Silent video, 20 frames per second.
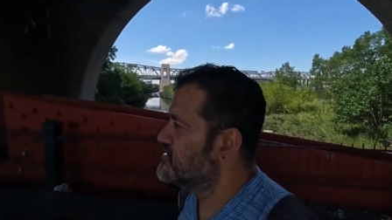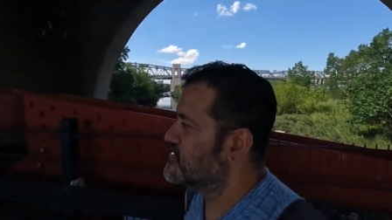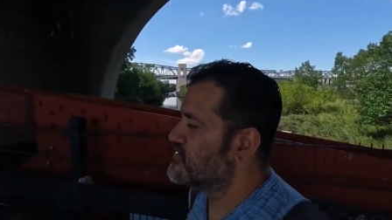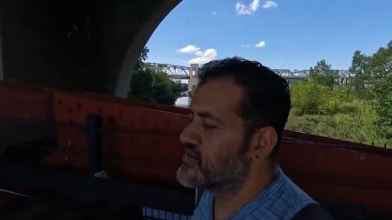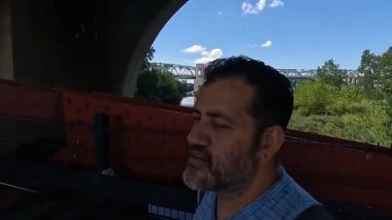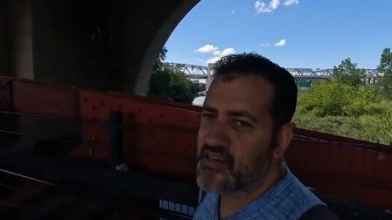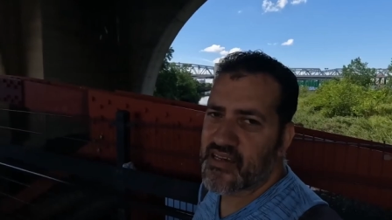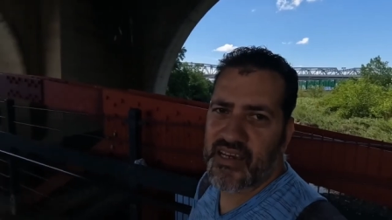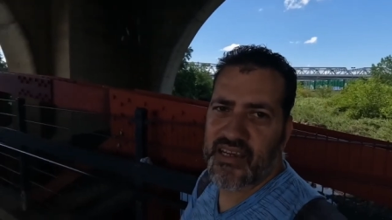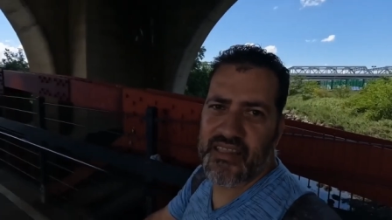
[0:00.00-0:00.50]
All
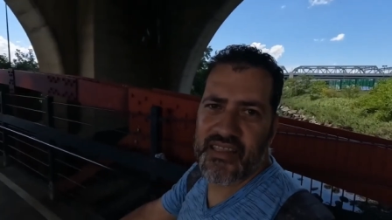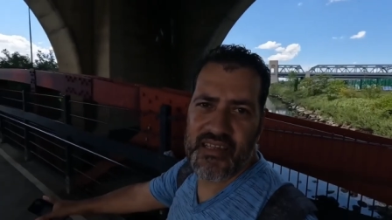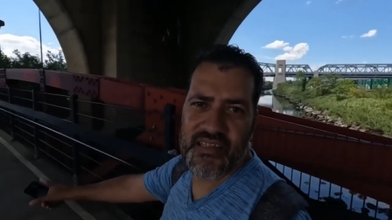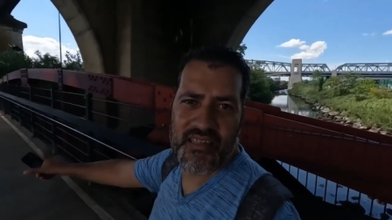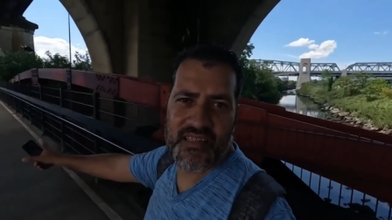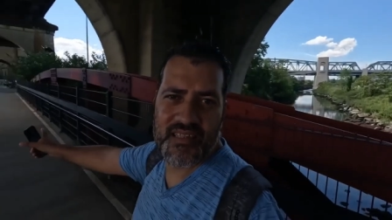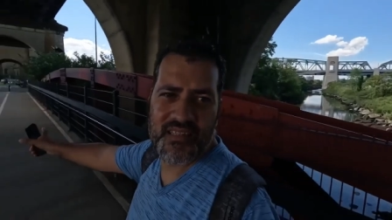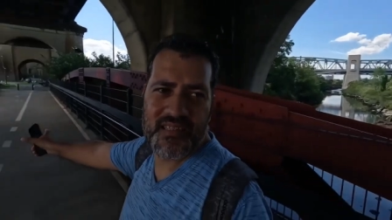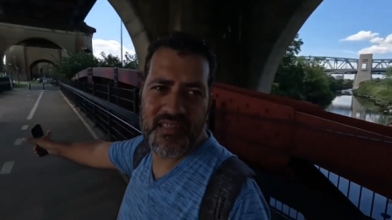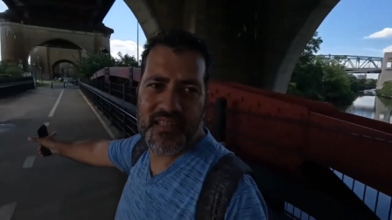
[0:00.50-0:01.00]
right, and
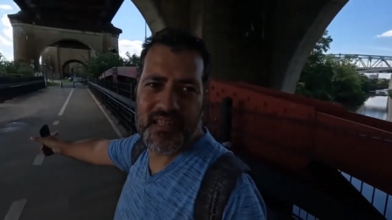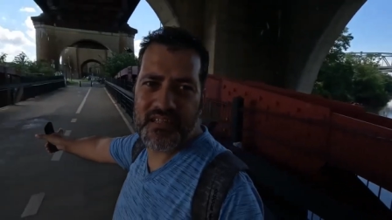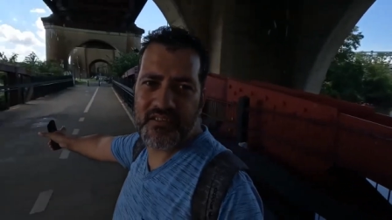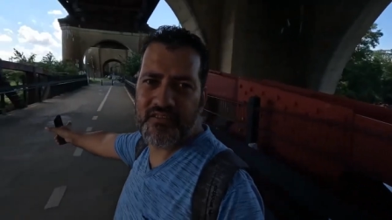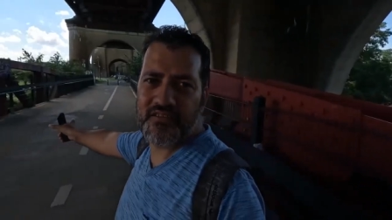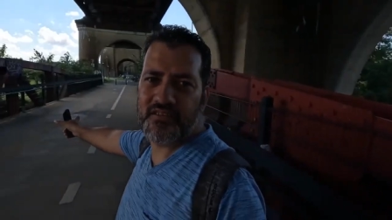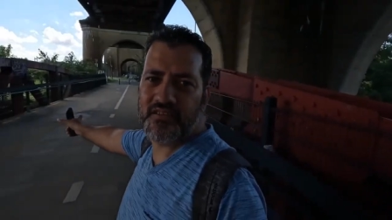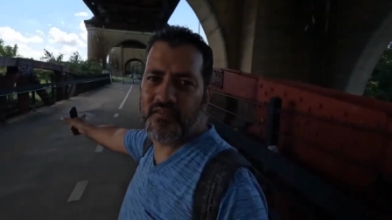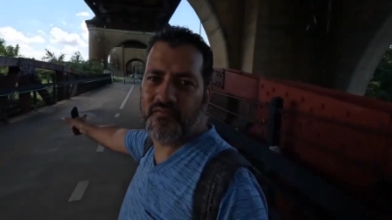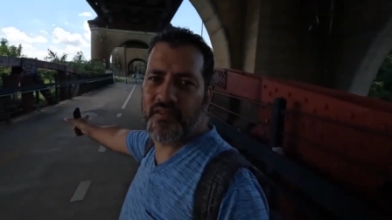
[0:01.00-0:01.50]
this is the
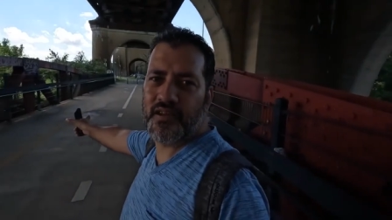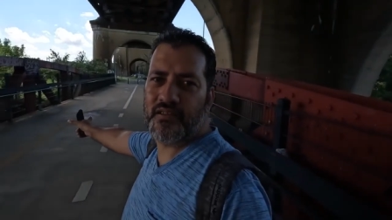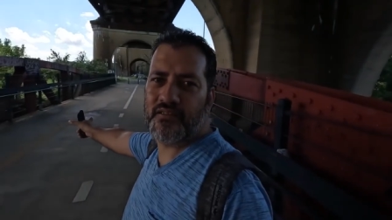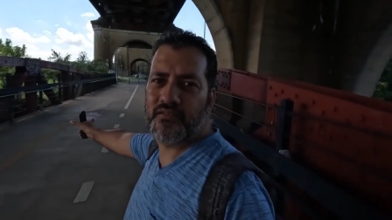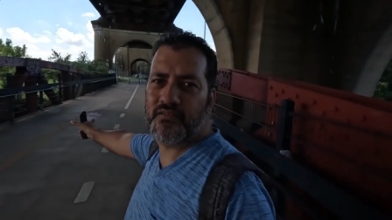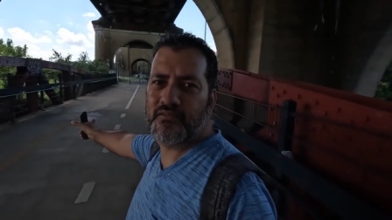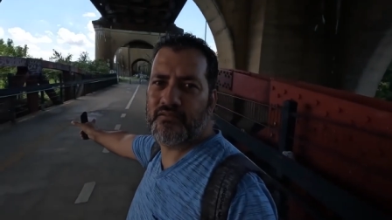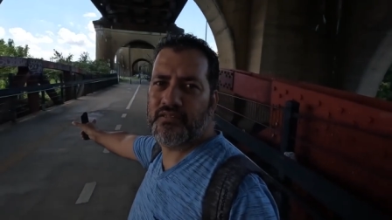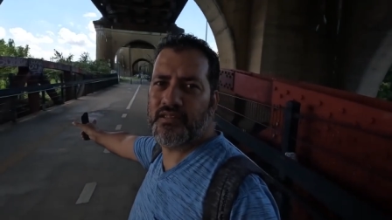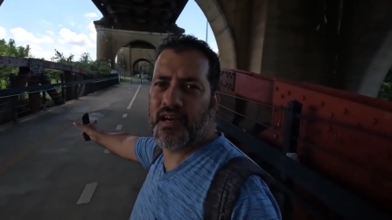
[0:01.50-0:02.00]
entrance of
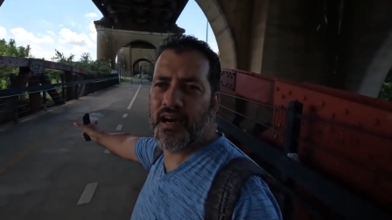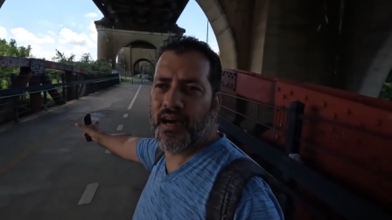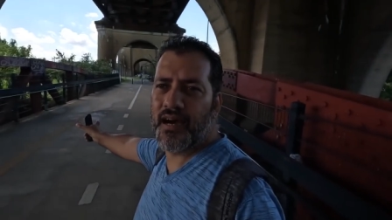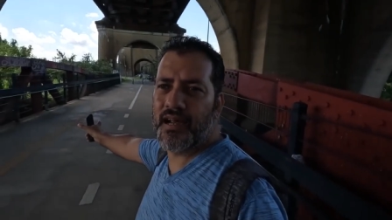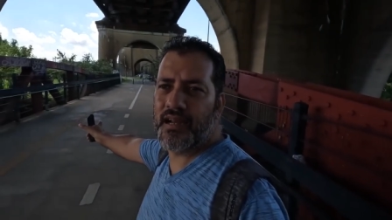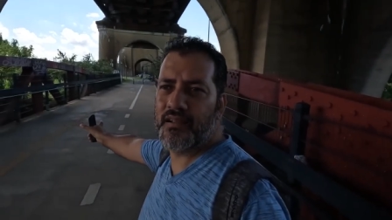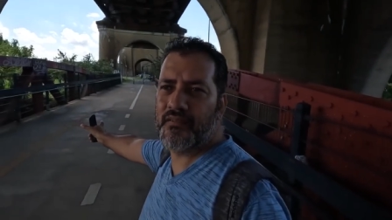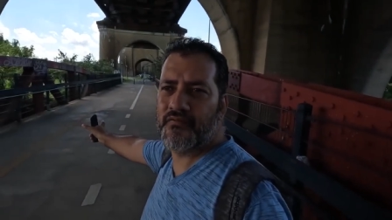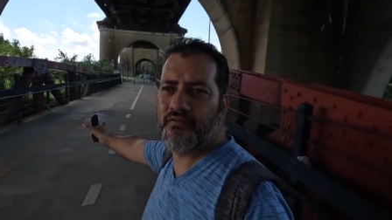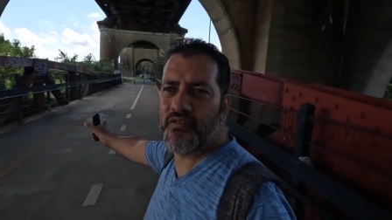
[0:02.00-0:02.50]
Randall's
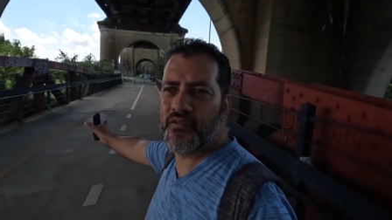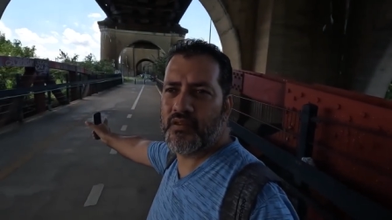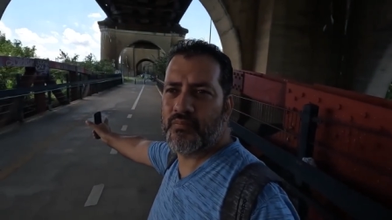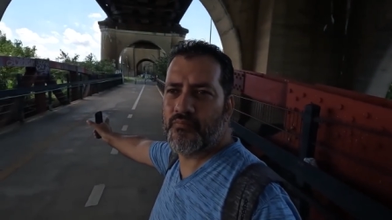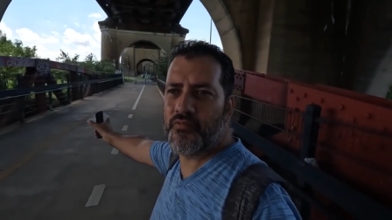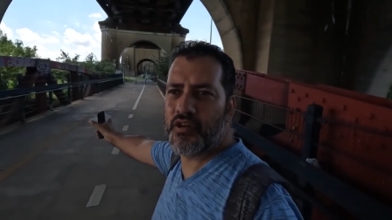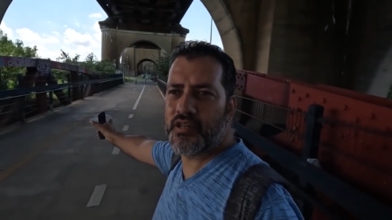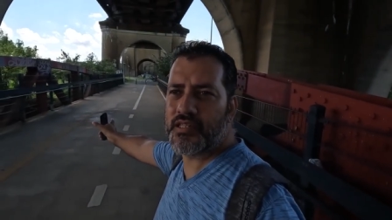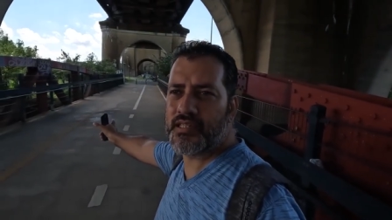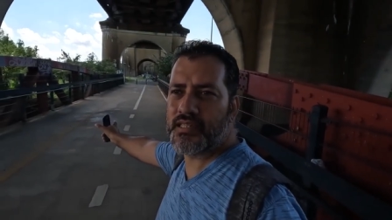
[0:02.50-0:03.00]
Island from the
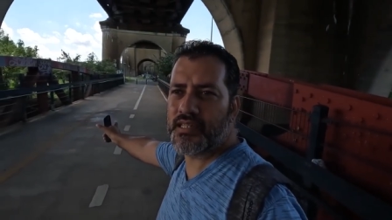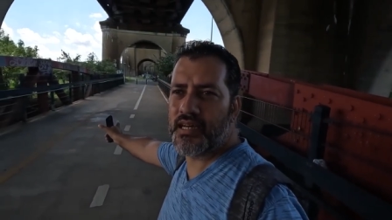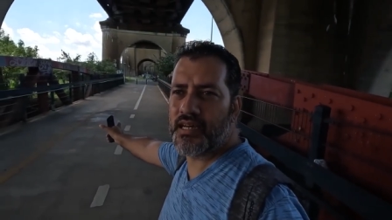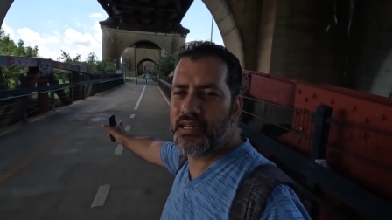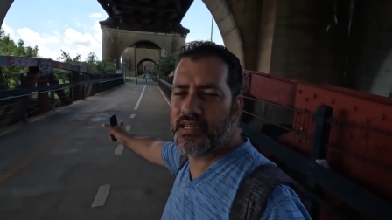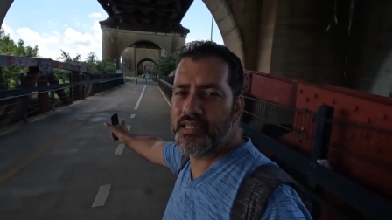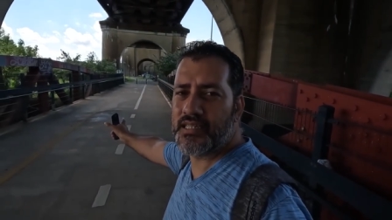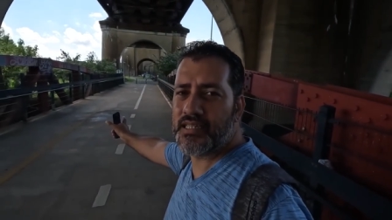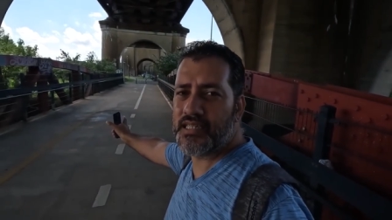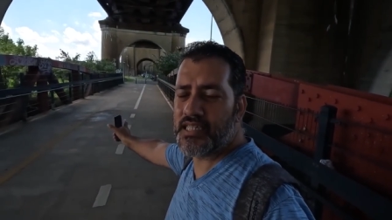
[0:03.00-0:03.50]
Bronx side.